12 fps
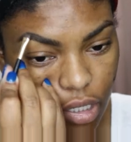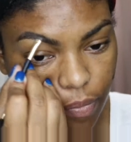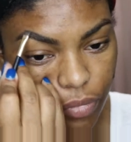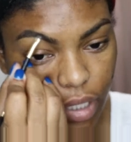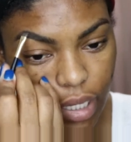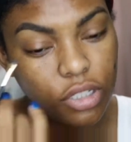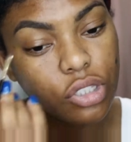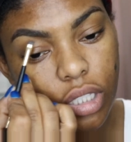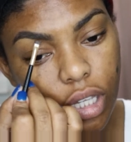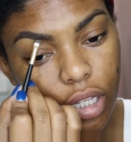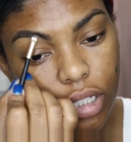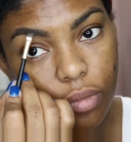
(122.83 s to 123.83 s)
I actually
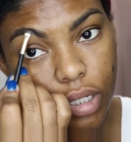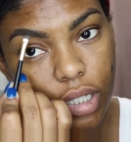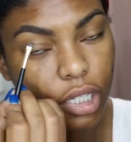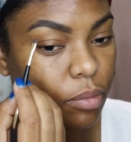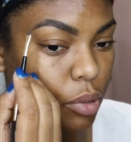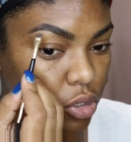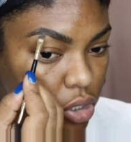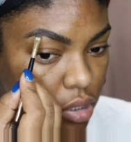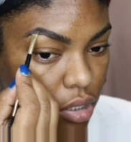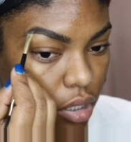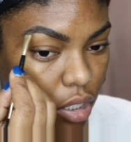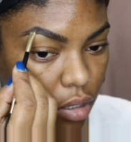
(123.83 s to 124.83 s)
got it when I had purchased
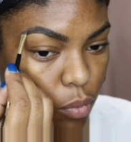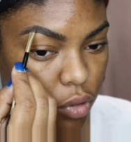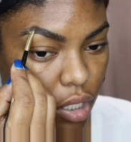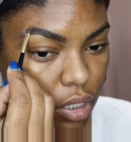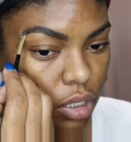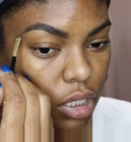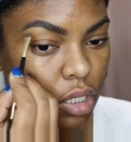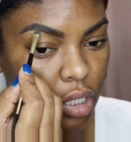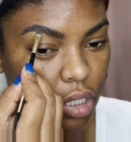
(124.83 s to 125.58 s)
the Milani.